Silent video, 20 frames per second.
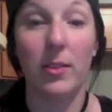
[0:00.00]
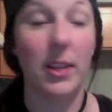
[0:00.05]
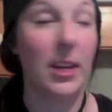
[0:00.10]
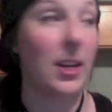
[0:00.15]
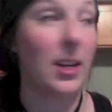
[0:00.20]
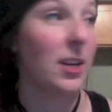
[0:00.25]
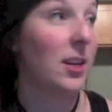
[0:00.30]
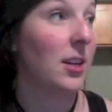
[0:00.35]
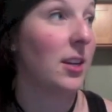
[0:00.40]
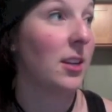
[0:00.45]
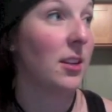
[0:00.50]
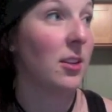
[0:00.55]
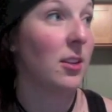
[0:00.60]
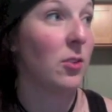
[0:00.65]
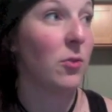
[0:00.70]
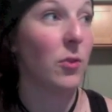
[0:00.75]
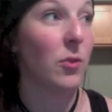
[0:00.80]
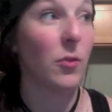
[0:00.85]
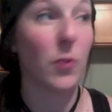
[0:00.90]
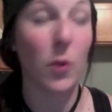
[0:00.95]
Like,
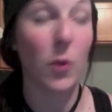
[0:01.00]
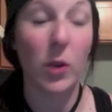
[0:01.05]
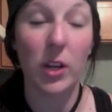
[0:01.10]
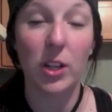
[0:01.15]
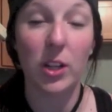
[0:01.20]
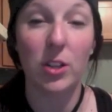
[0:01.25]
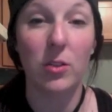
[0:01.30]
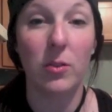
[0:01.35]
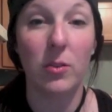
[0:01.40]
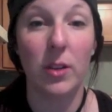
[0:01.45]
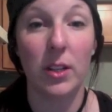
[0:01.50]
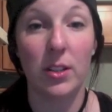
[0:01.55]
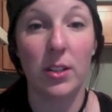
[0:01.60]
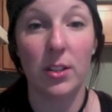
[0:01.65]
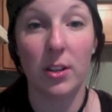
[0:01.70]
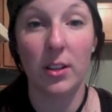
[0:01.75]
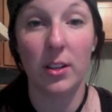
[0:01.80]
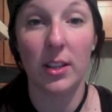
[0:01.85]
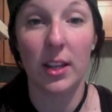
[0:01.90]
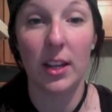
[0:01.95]
you've avoided doing
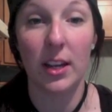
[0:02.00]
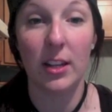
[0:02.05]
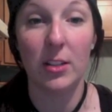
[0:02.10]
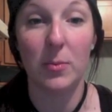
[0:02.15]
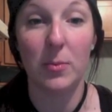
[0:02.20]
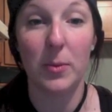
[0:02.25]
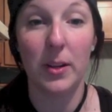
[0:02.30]
certain things